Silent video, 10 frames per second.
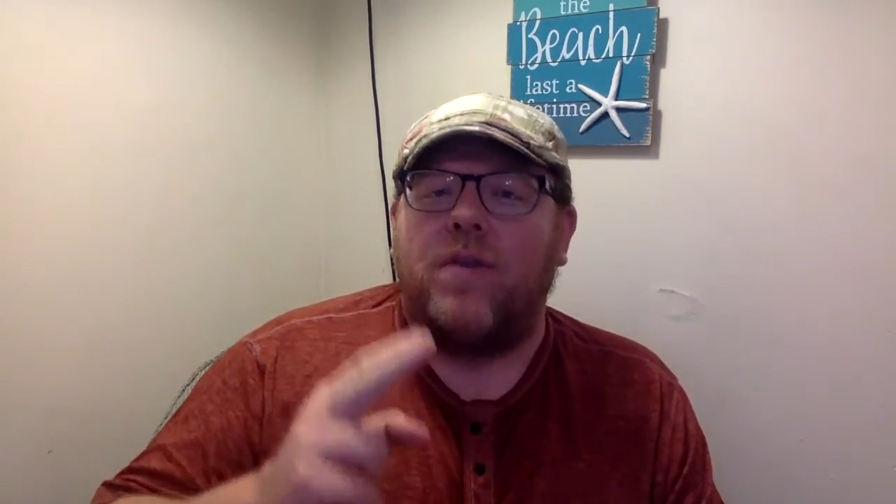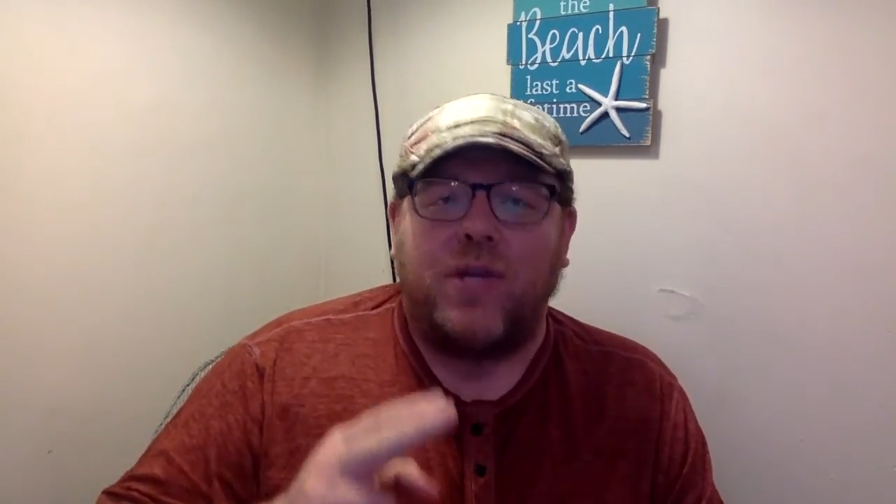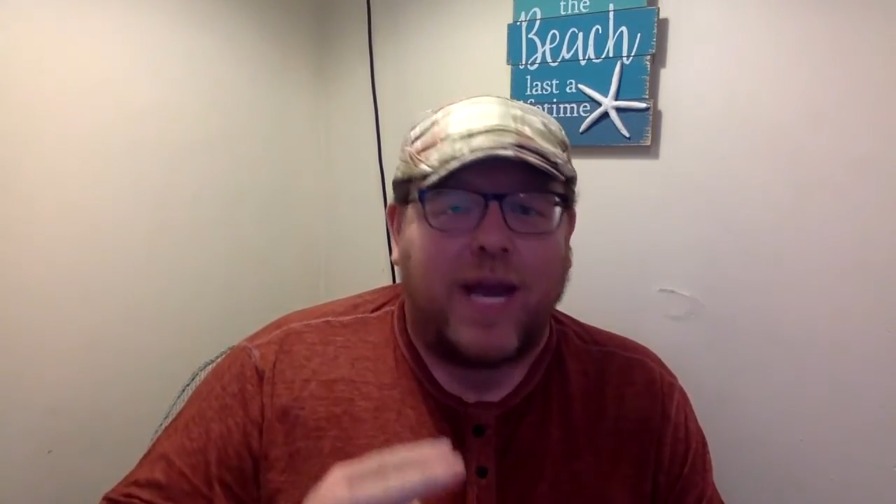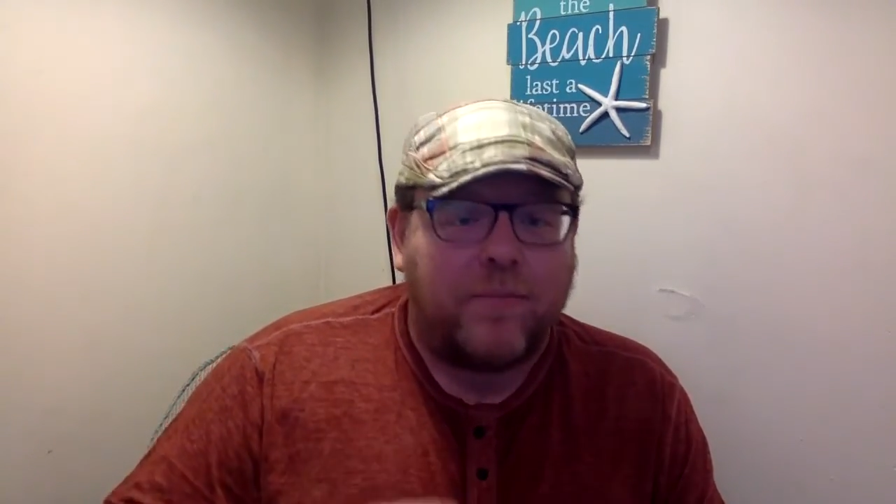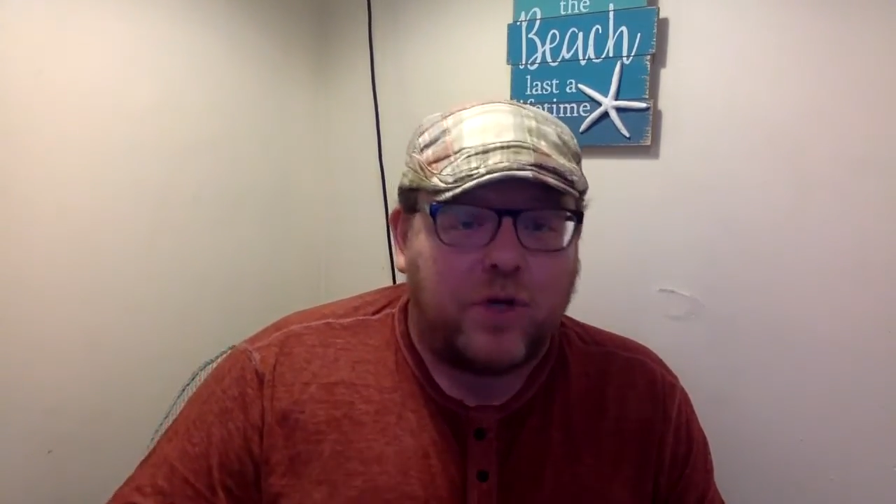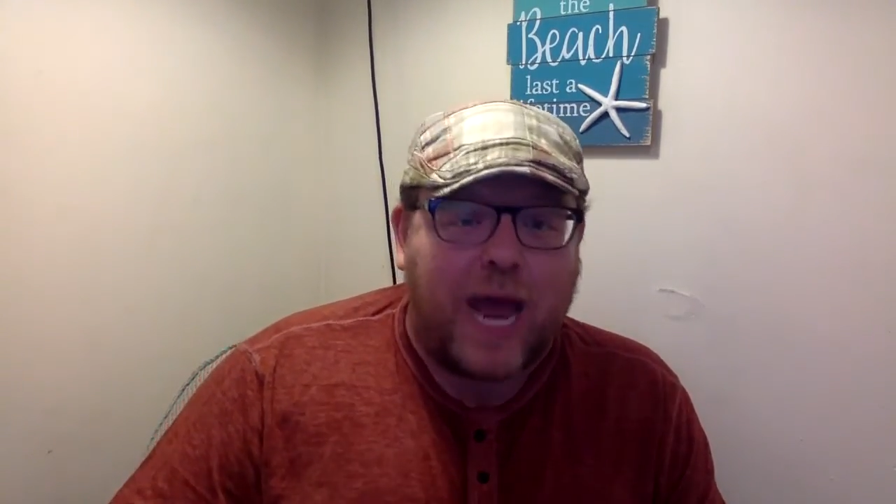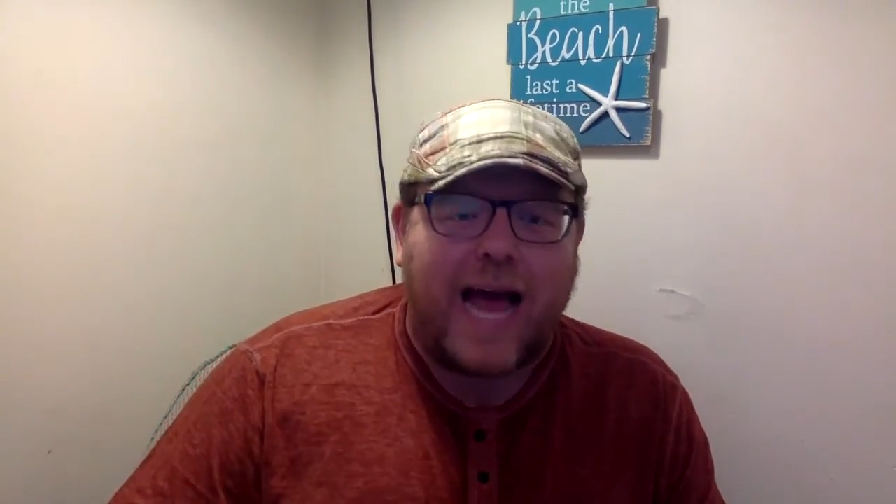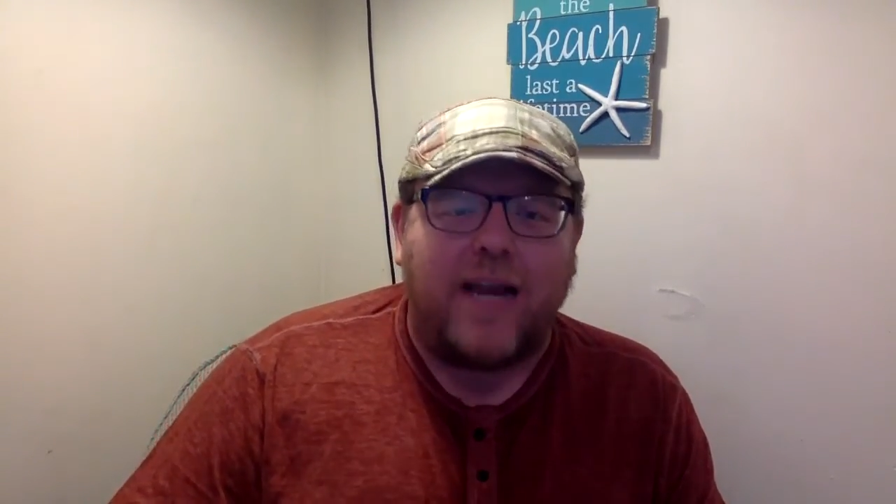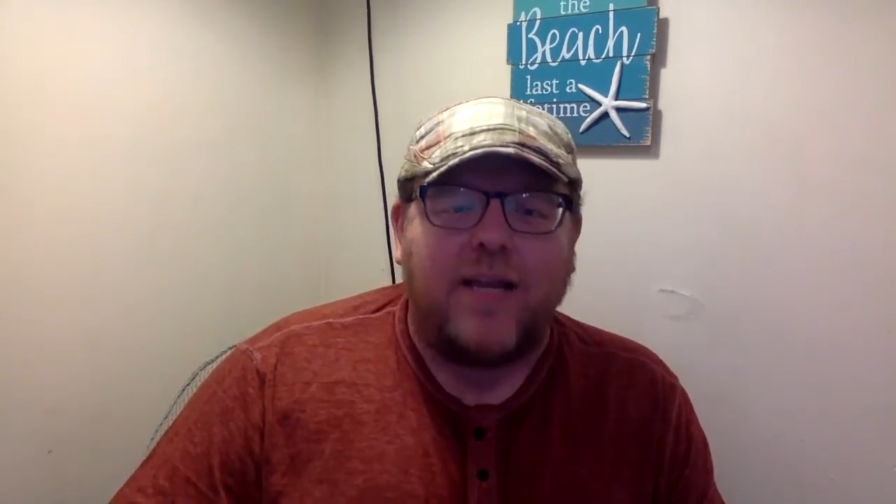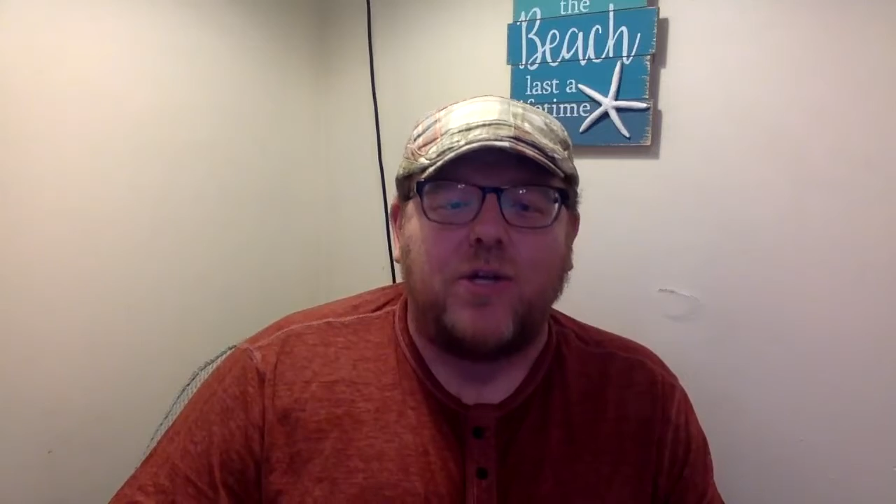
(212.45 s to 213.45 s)
the same
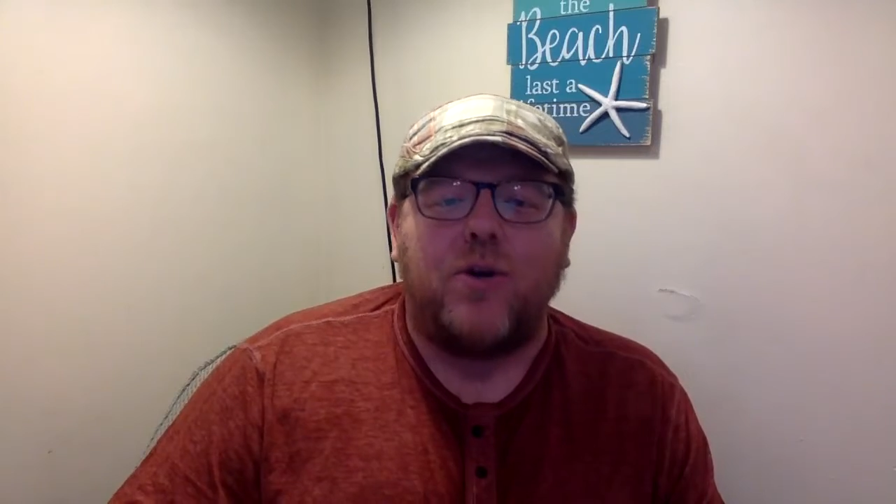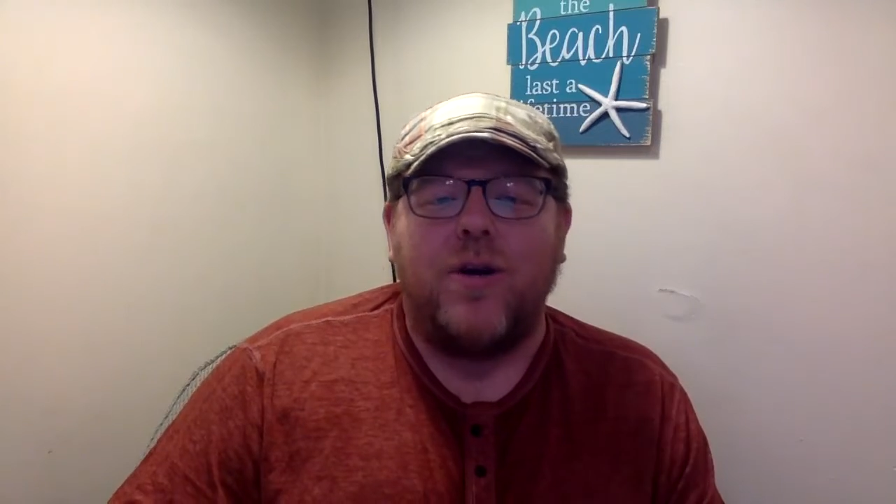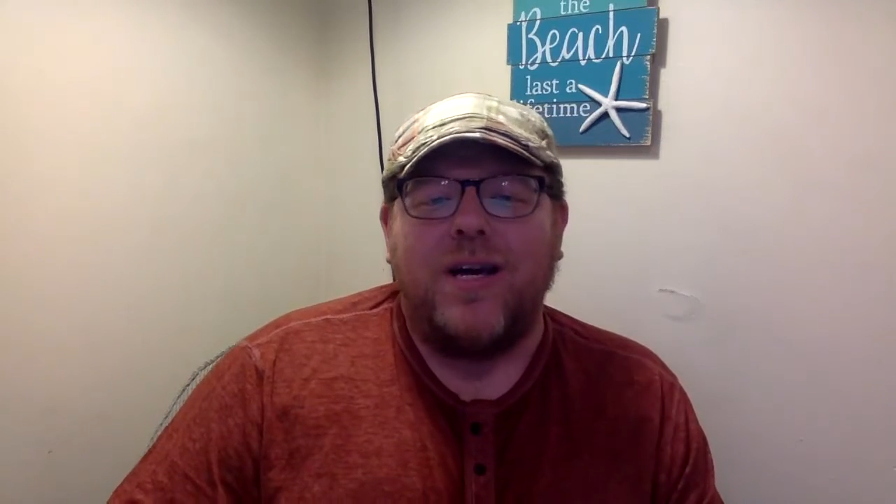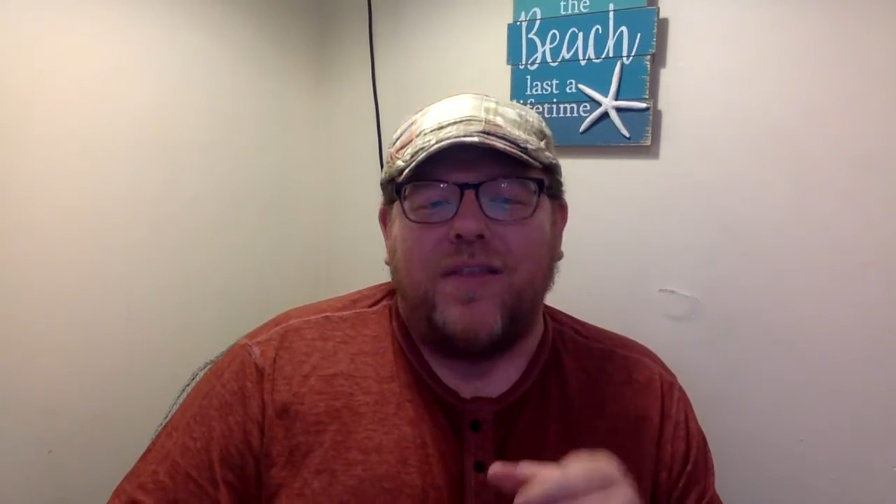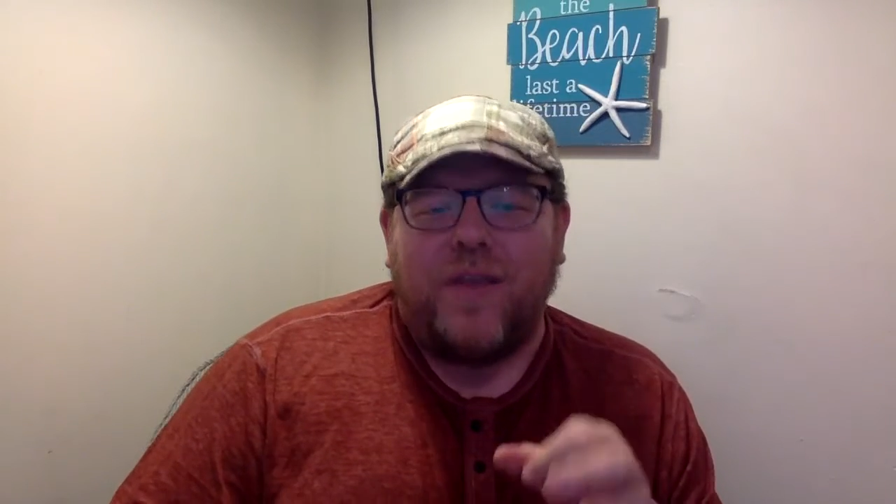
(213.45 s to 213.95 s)
challenger,